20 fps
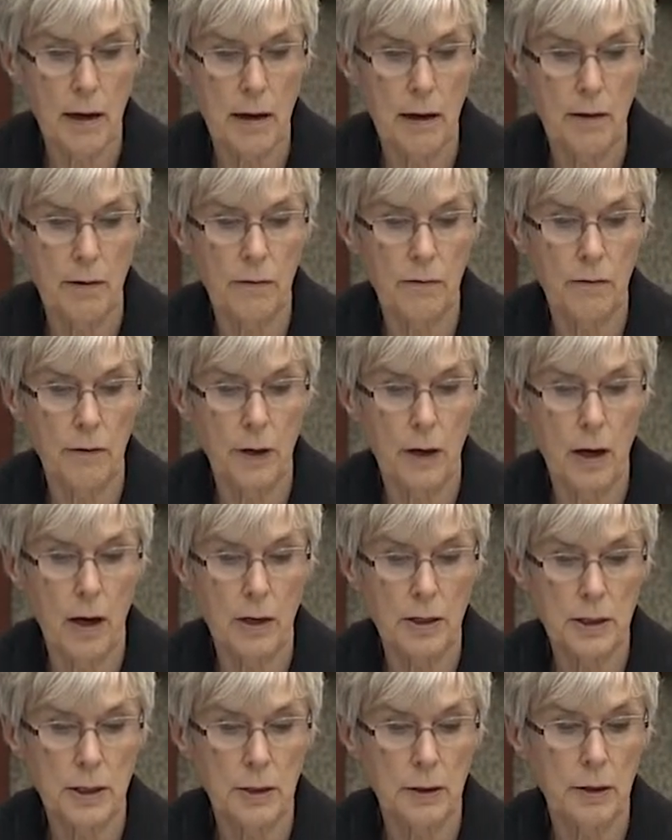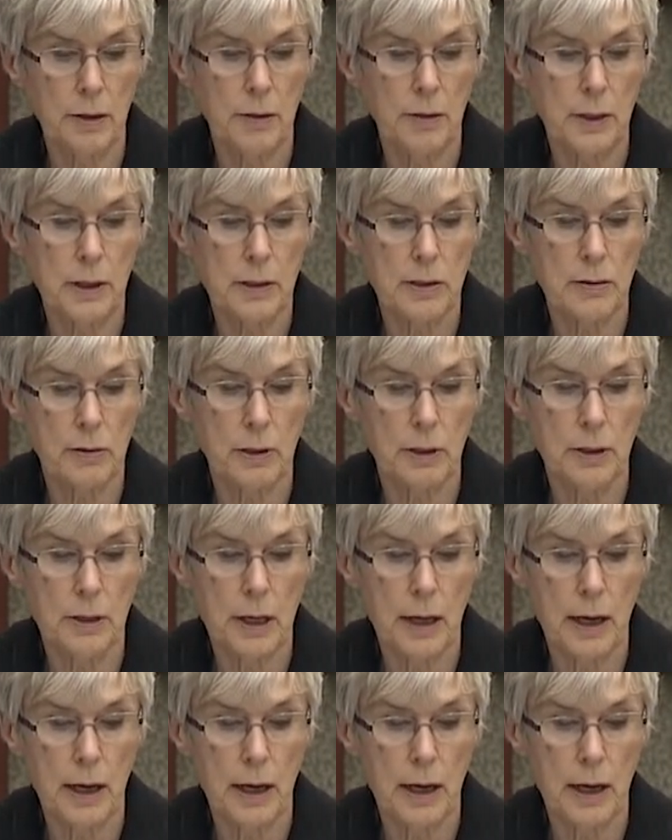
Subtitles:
of Ontario is going